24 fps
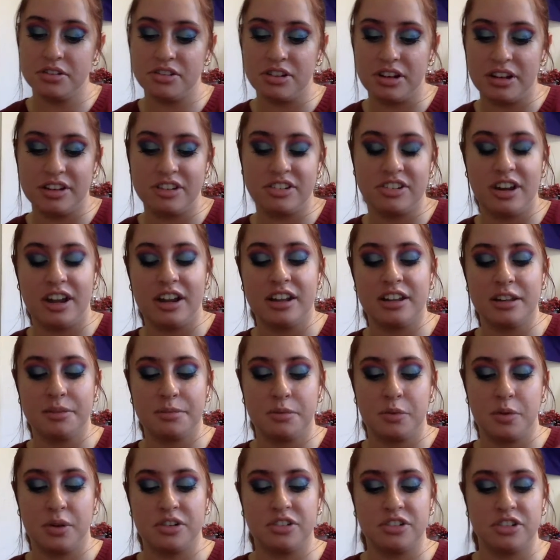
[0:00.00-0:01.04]
Jelly Shot Lip
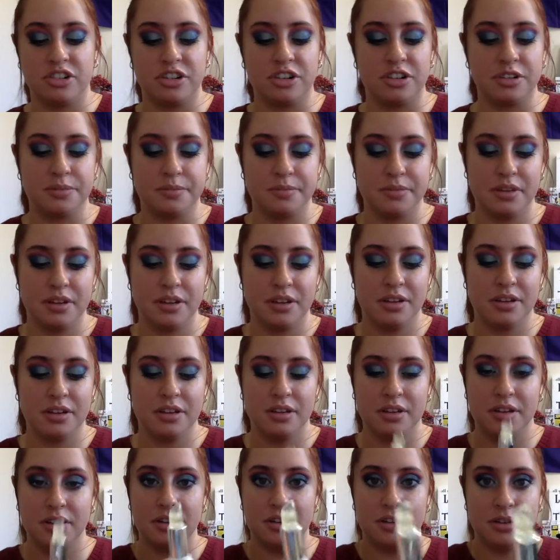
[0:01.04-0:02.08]
Clencher.
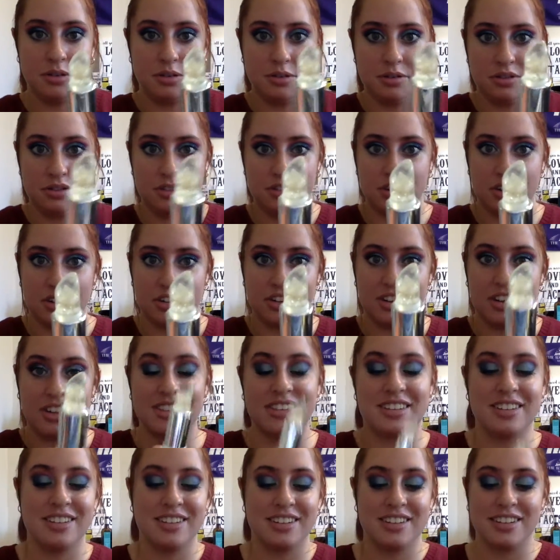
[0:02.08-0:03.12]
Just looks like
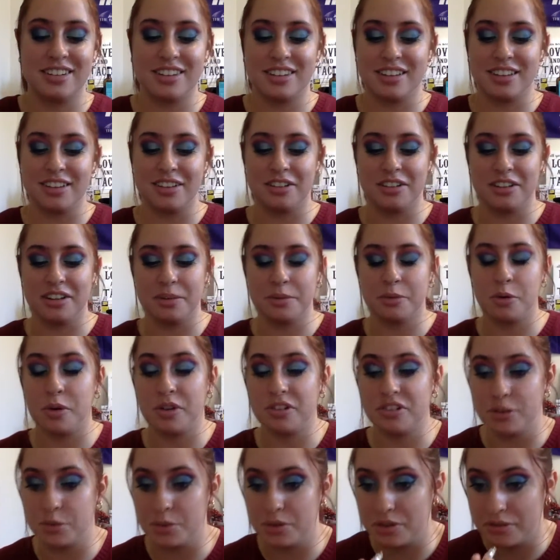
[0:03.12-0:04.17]
this. It's the little lip
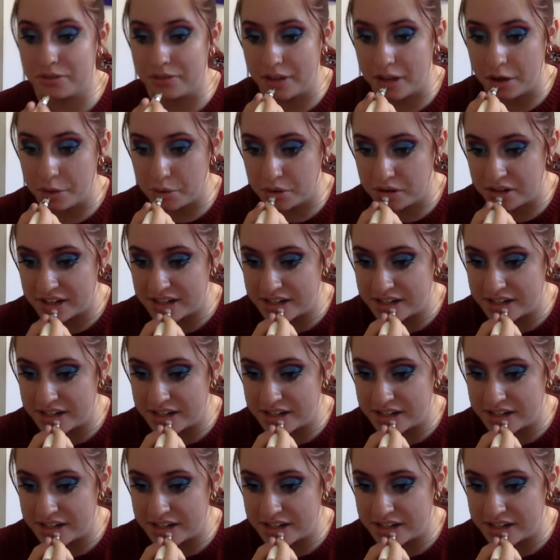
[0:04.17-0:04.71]
clencher with the flower in